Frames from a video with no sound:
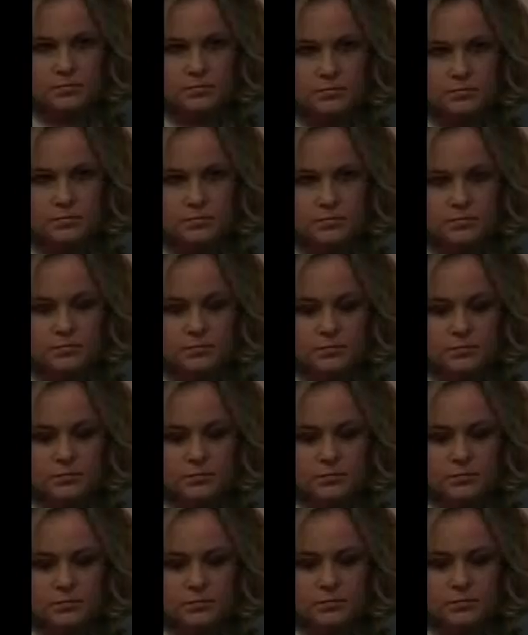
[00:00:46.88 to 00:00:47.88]

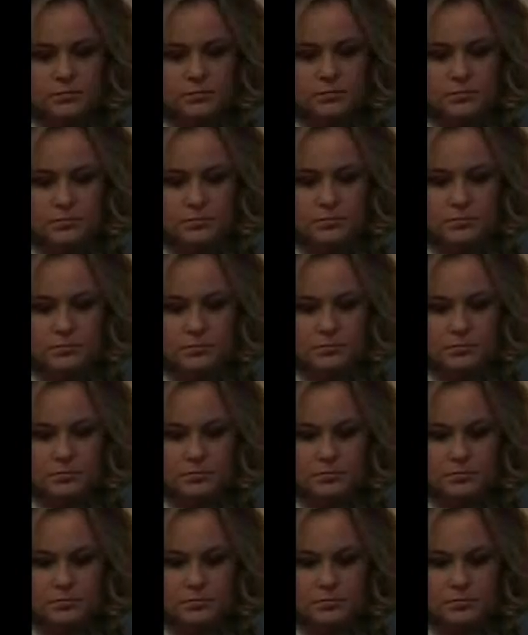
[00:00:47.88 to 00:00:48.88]

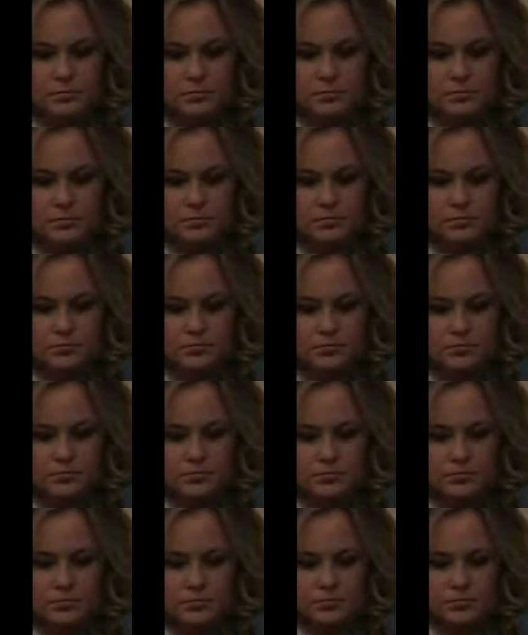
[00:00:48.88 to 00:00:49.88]

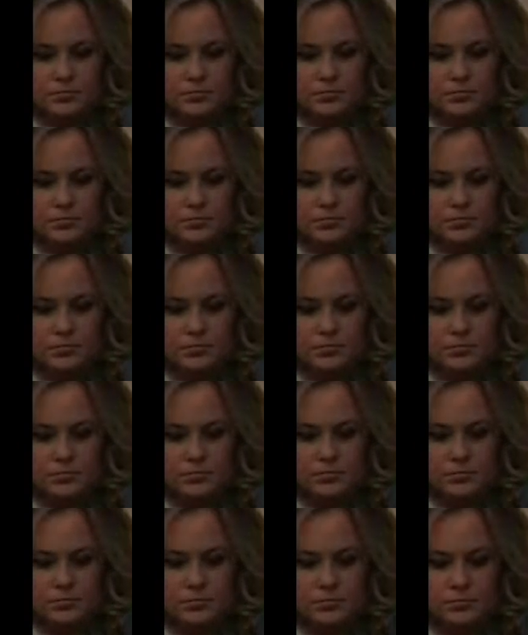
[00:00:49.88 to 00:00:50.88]

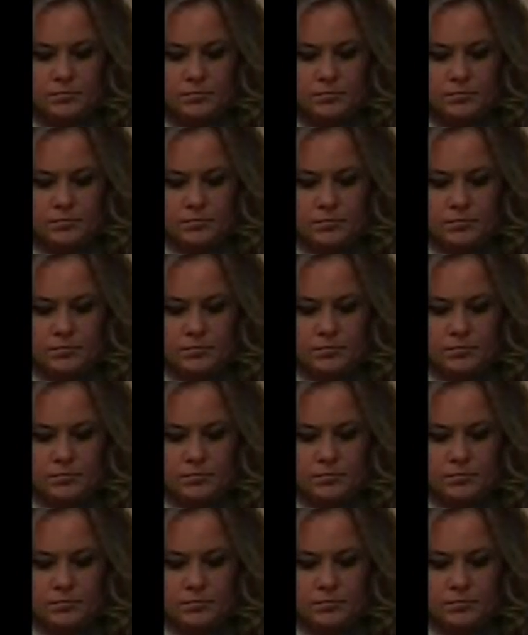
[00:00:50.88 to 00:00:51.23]
No words are spoken by the person on screen.